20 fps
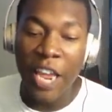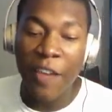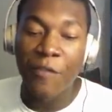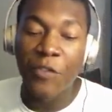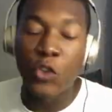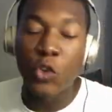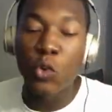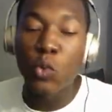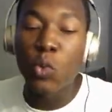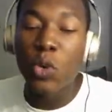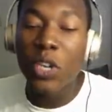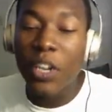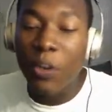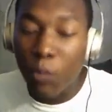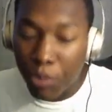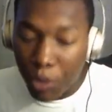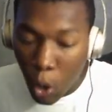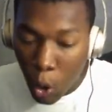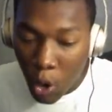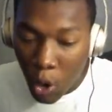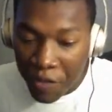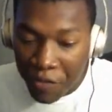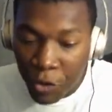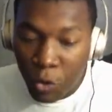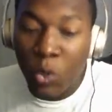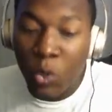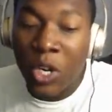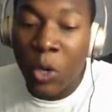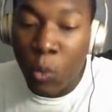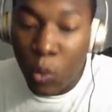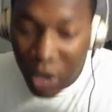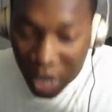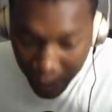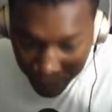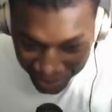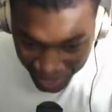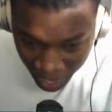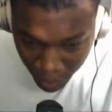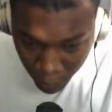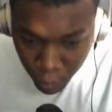if you would have, bro, if you would have went
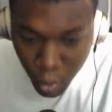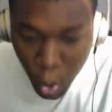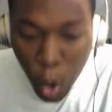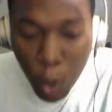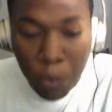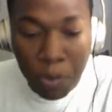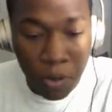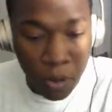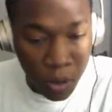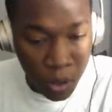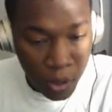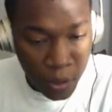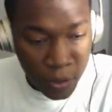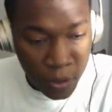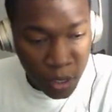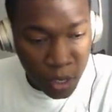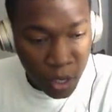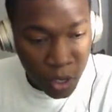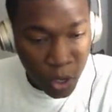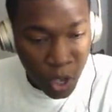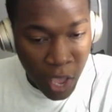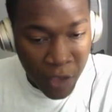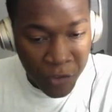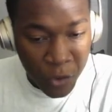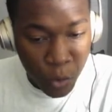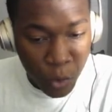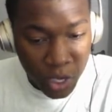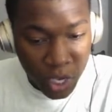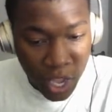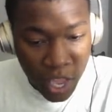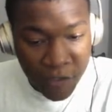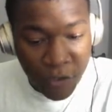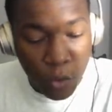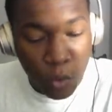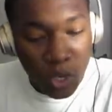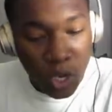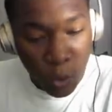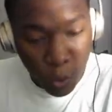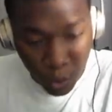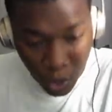up that rope, if you would
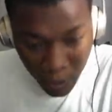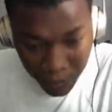have went